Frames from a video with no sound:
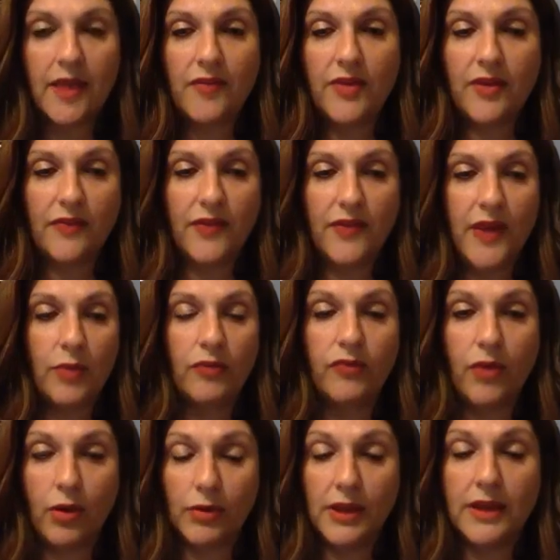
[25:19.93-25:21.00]
Even if they were
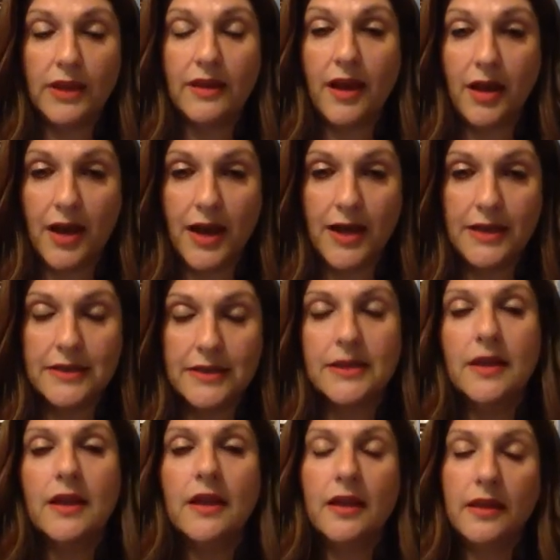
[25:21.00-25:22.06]
rolling their
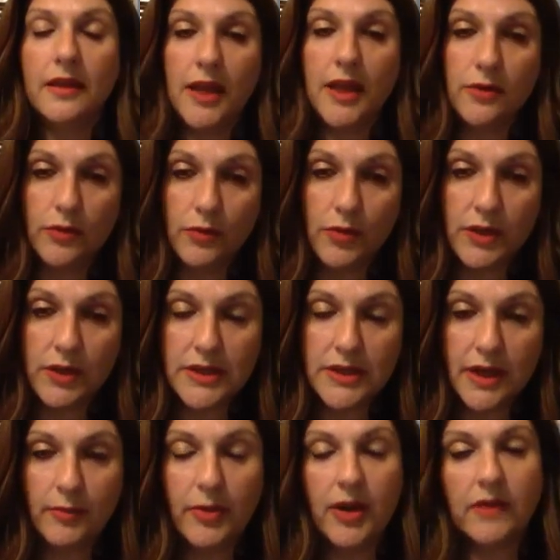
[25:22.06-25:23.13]
eyes, they knew what
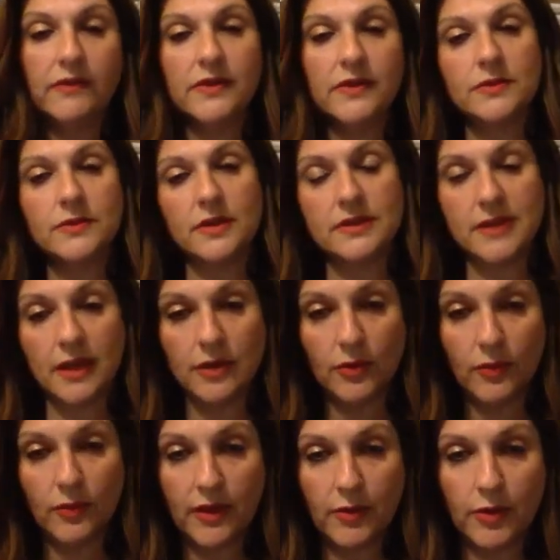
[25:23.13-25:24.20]
time breakfast was. They
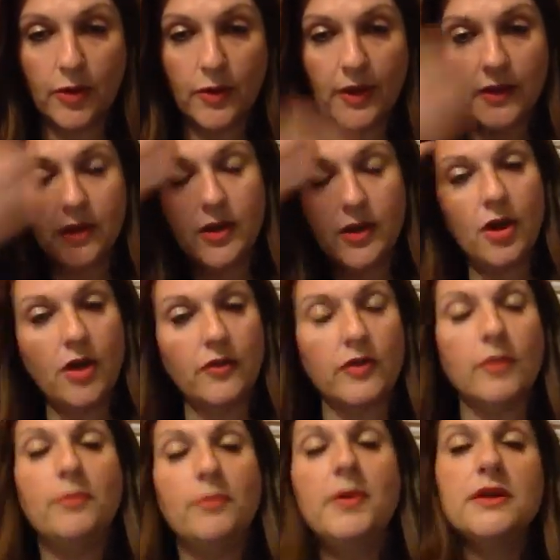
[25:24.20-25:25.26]
knew when they were going in the car
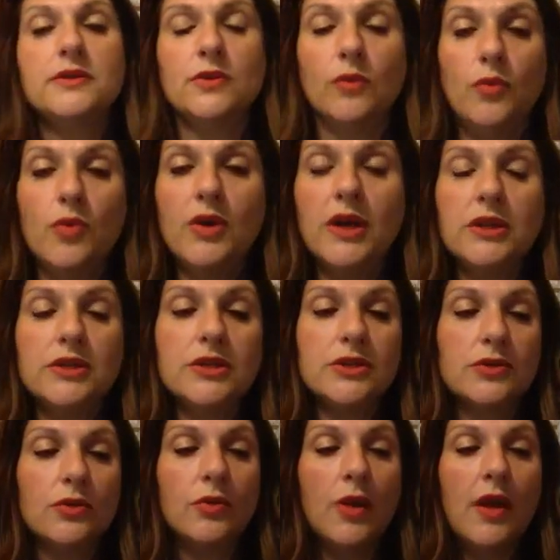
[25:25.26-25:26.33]
or the bus or walking to
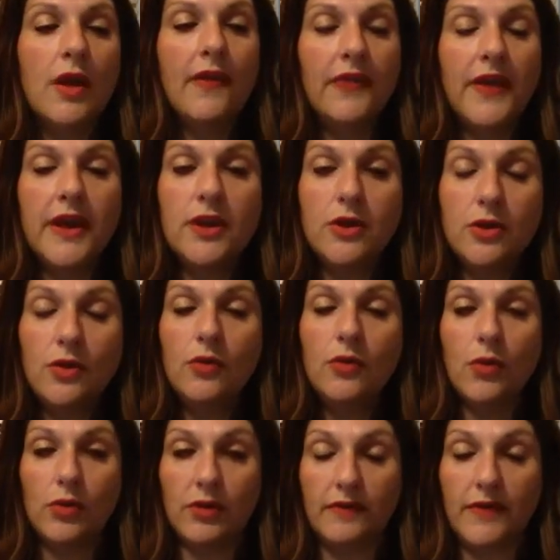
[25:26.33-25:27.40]
school. They
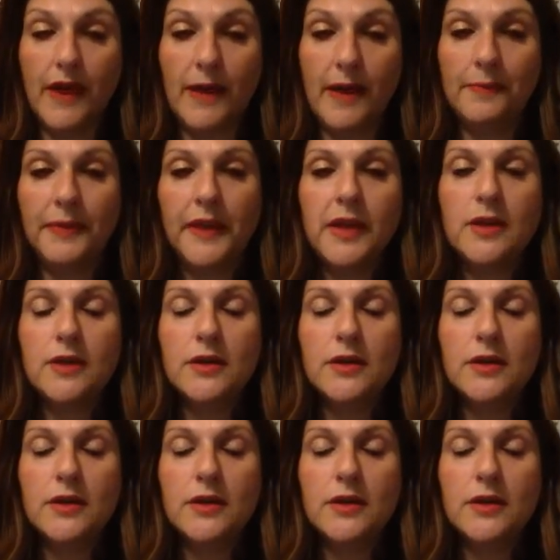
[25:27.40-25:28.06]
knew all of that.